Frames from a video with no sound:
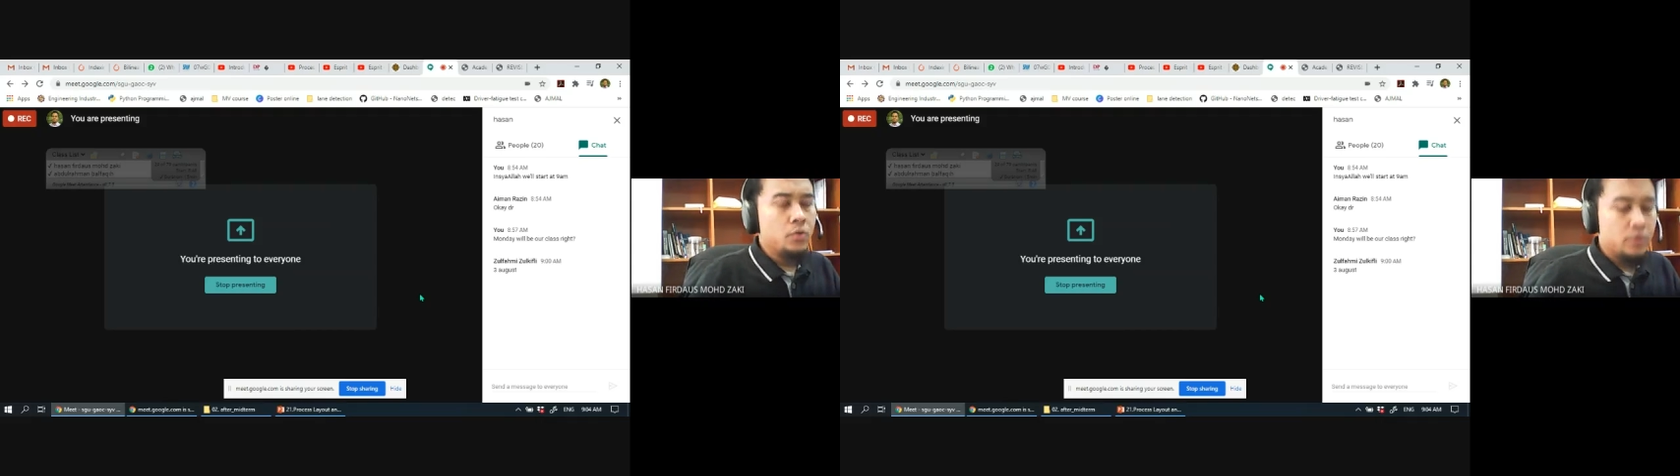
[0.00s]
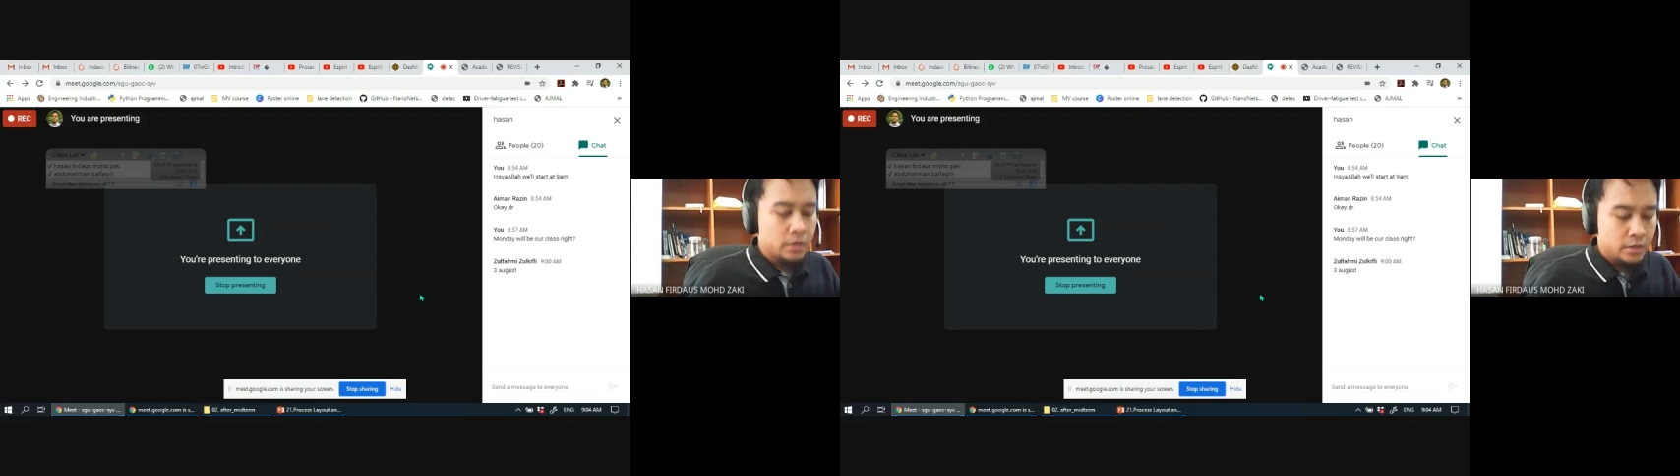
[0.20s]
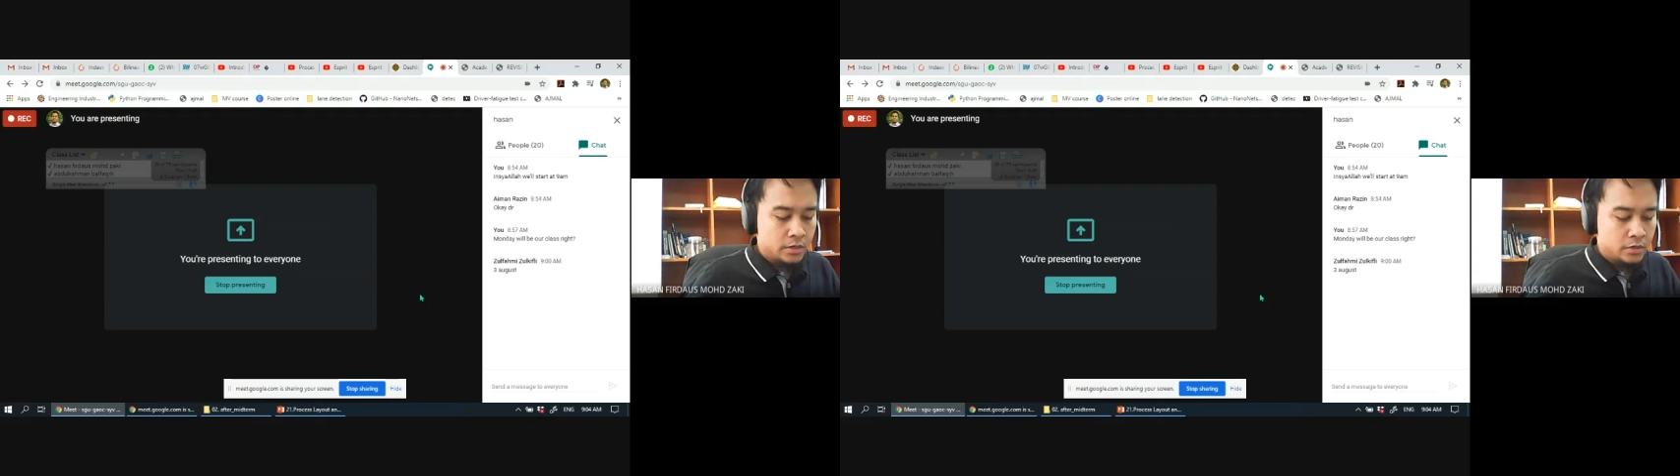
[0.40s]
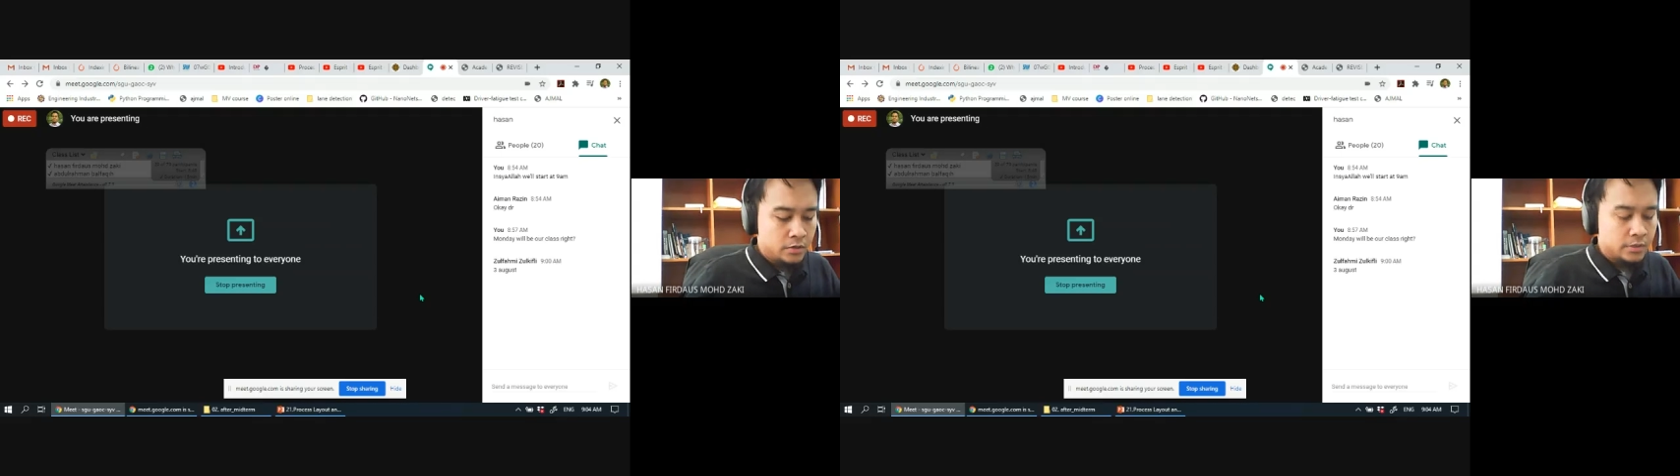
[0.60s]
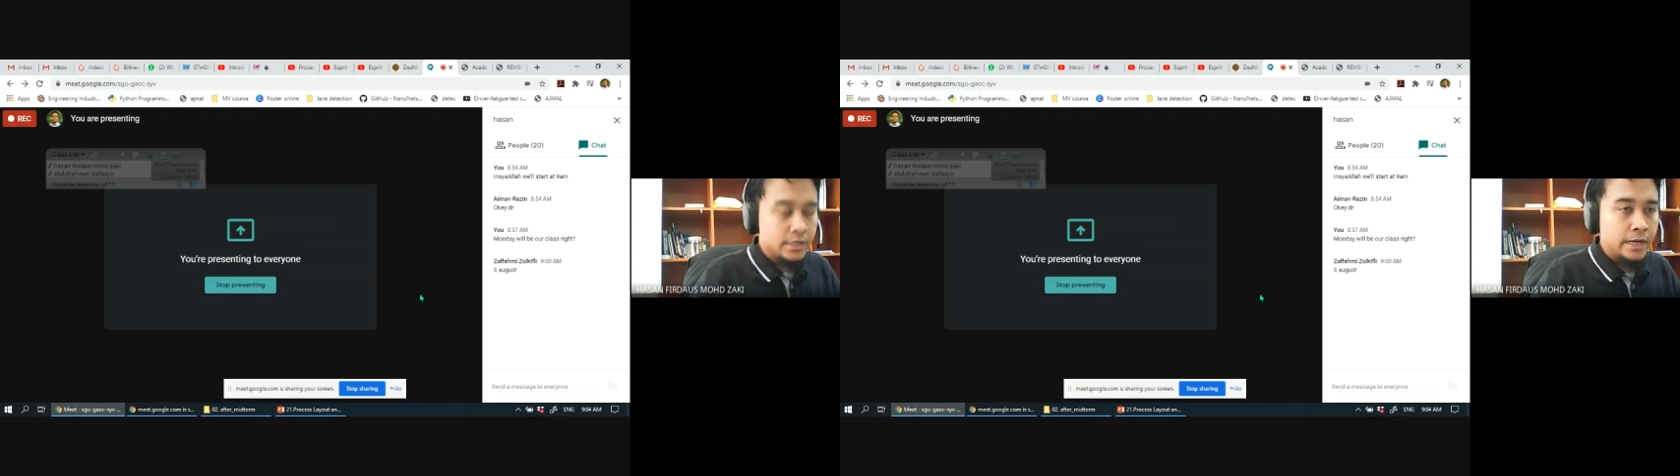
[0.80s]
on
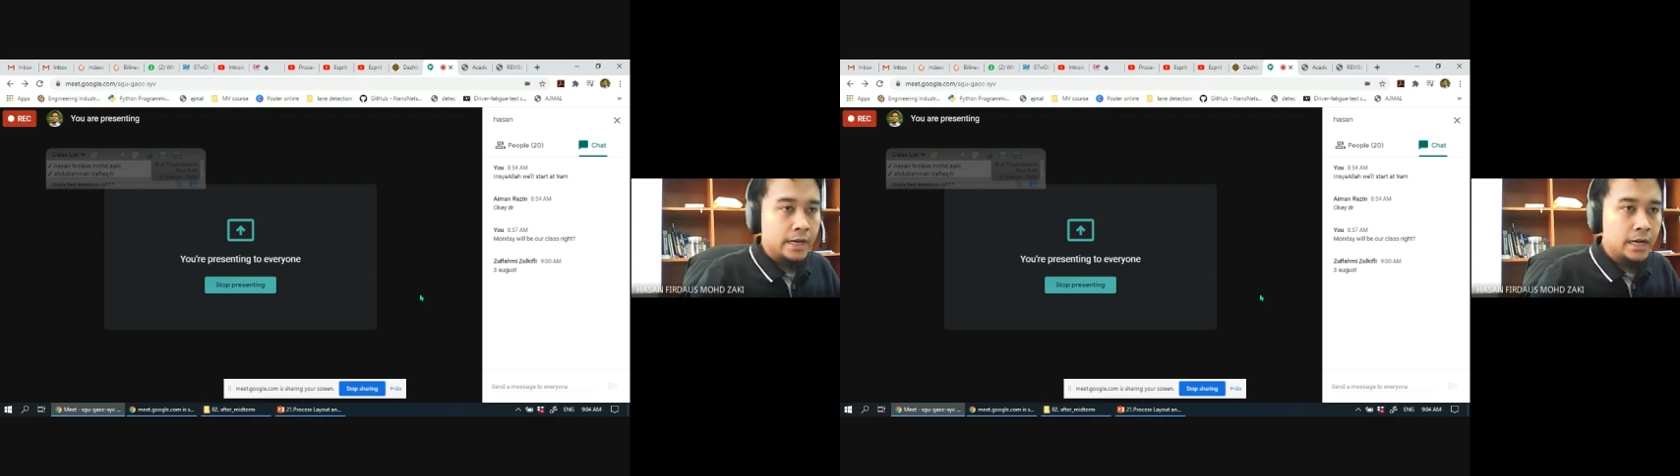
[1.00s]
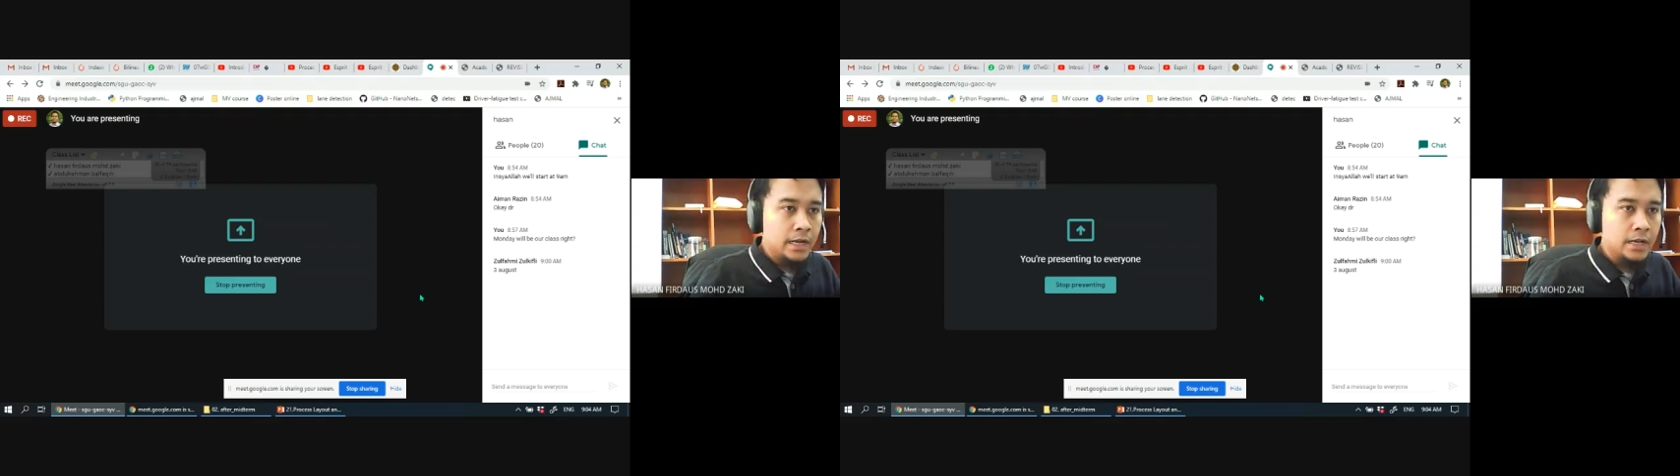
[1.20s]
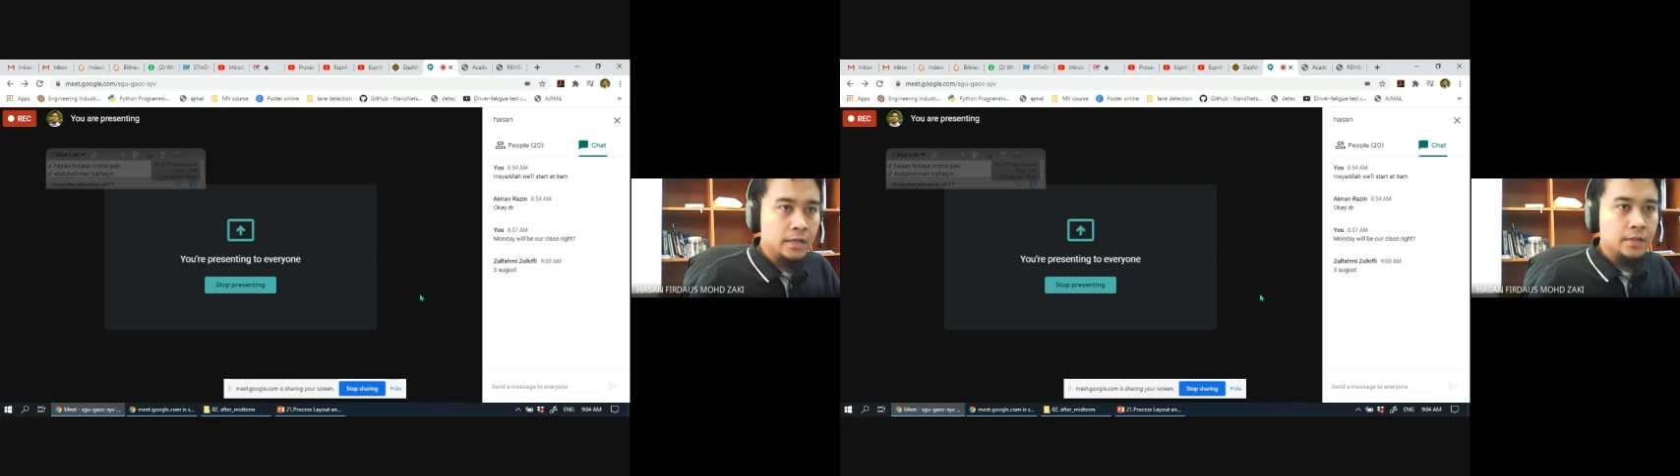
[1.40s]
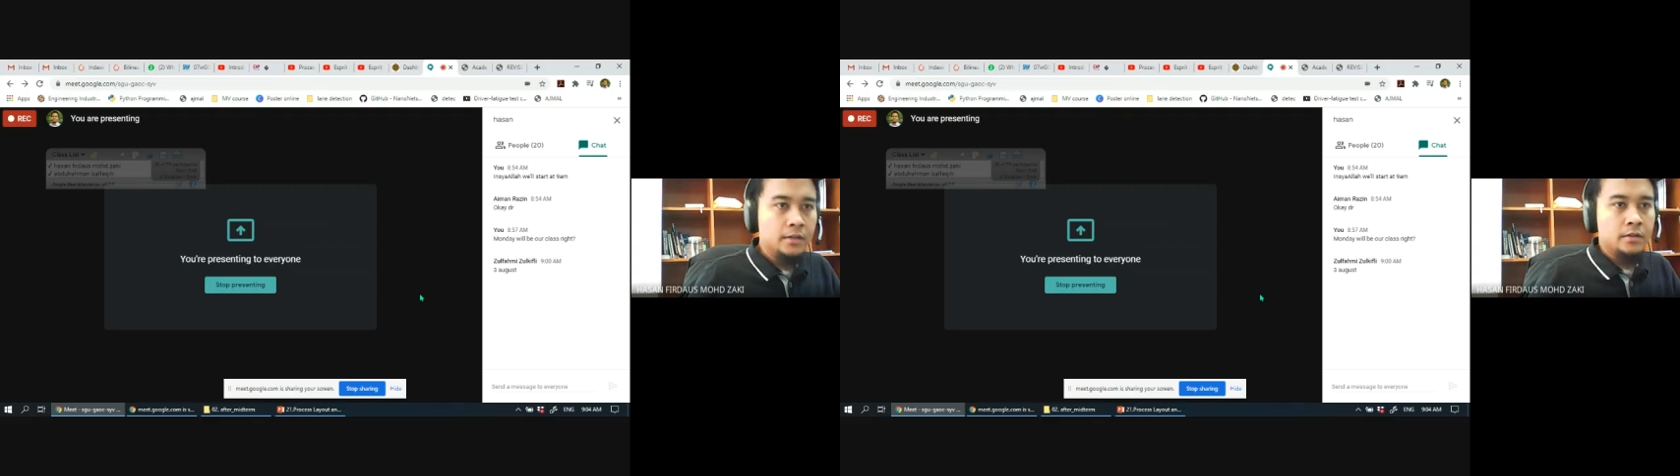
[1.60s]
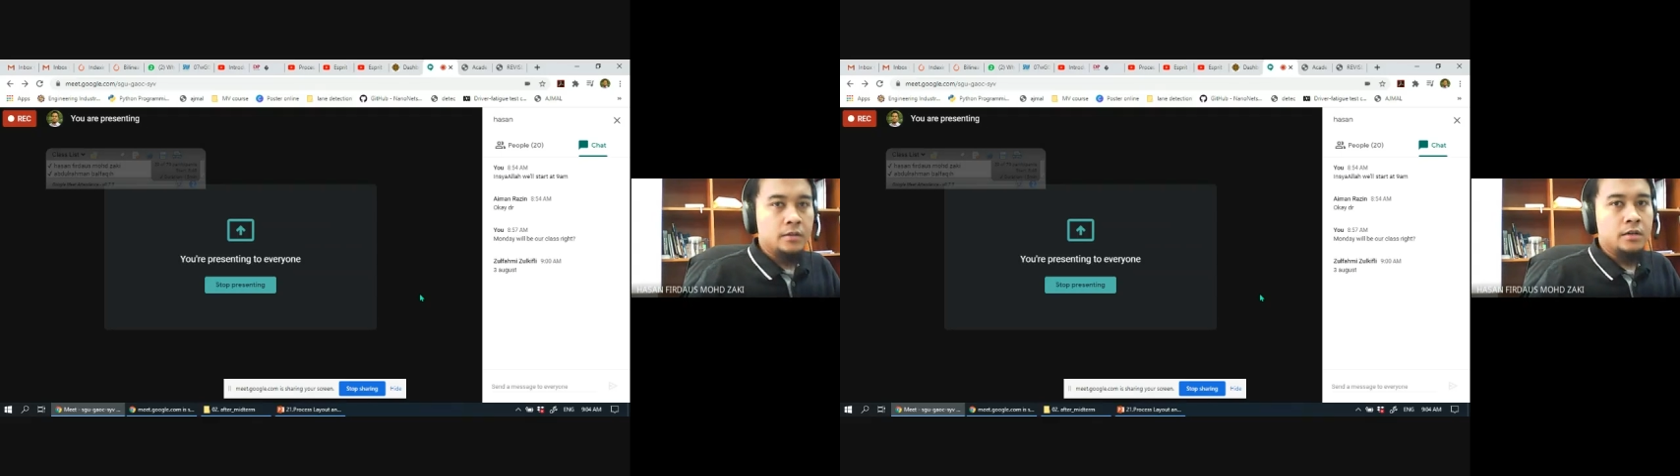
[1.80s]
SCADA,
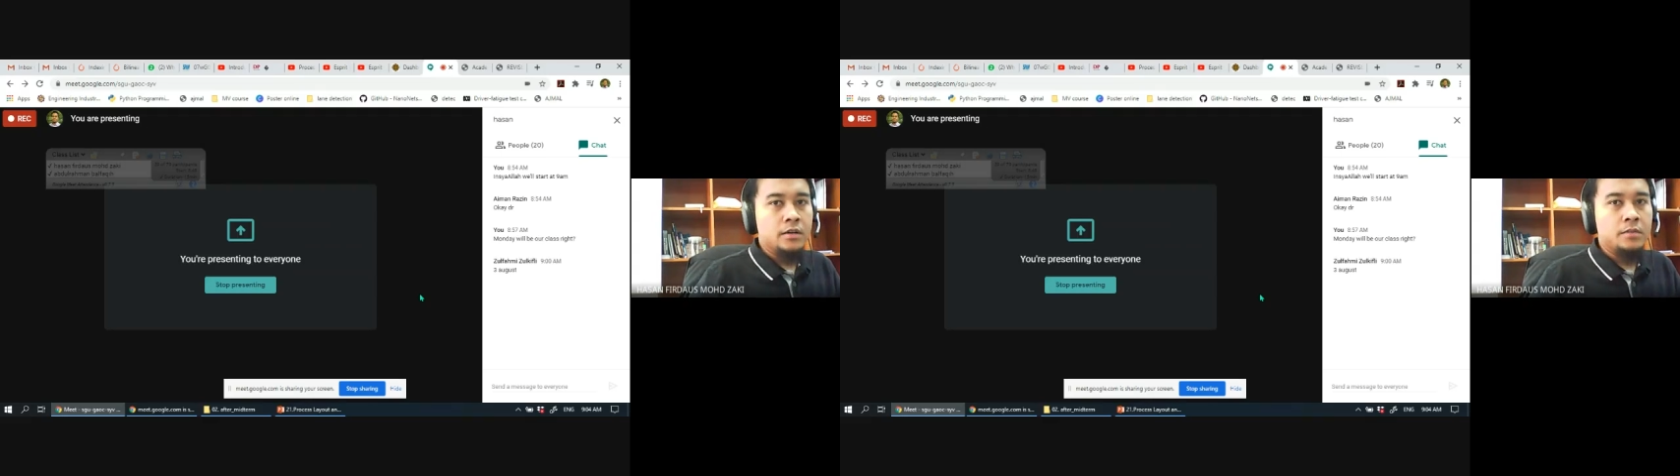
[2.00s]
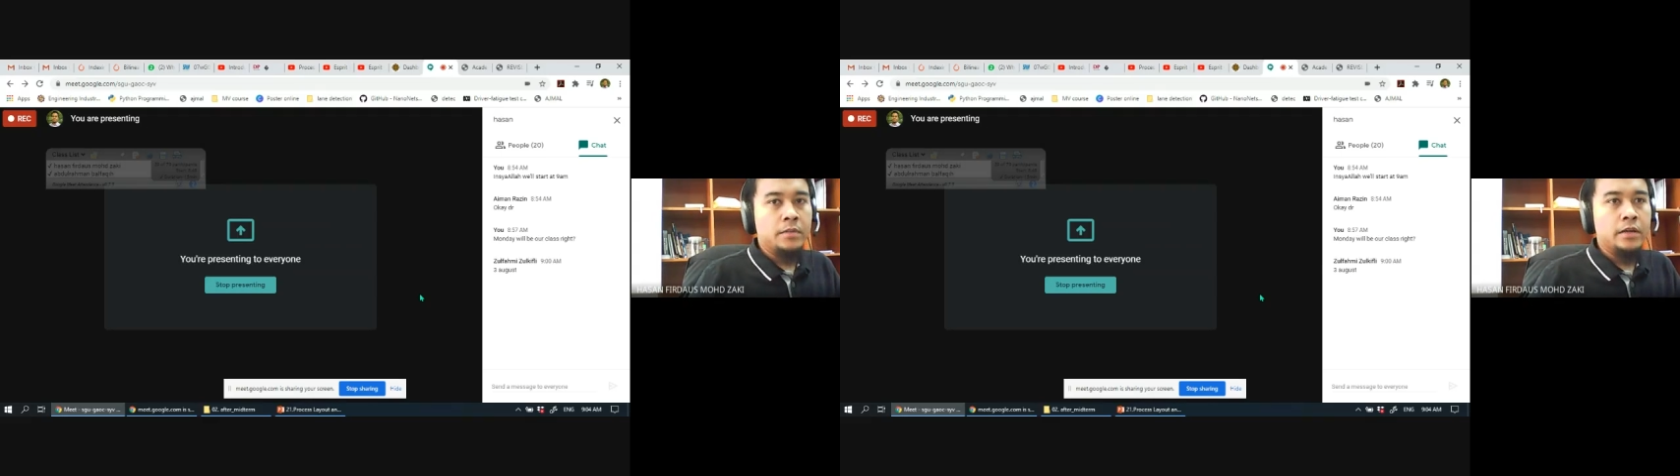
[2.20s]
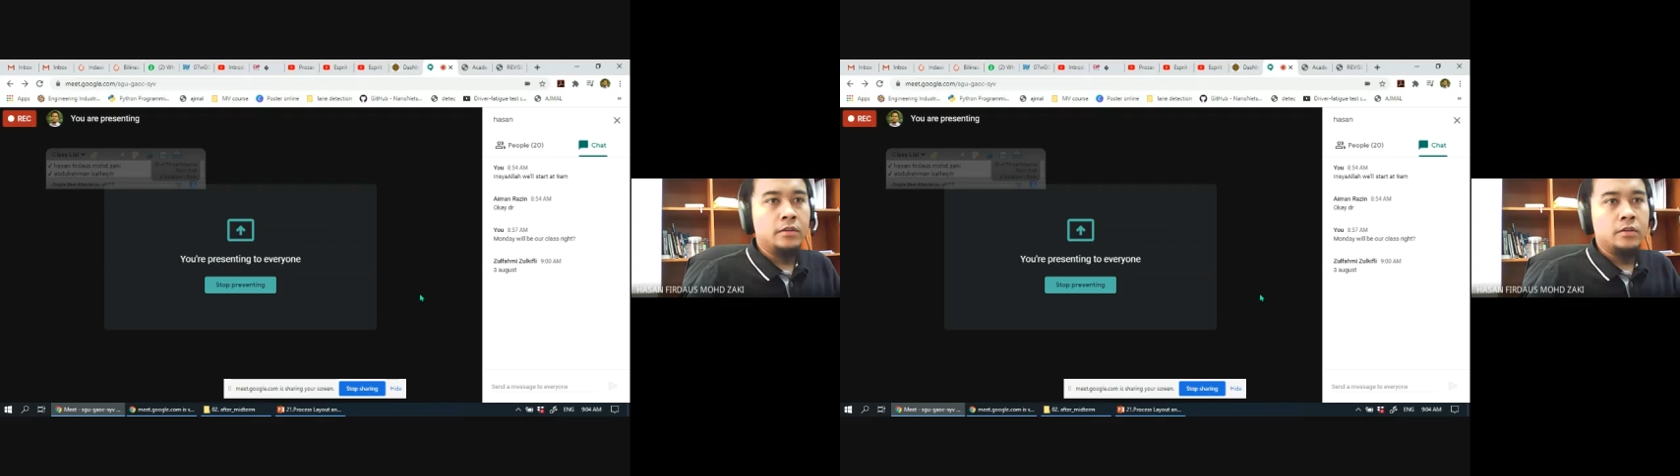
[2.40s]
but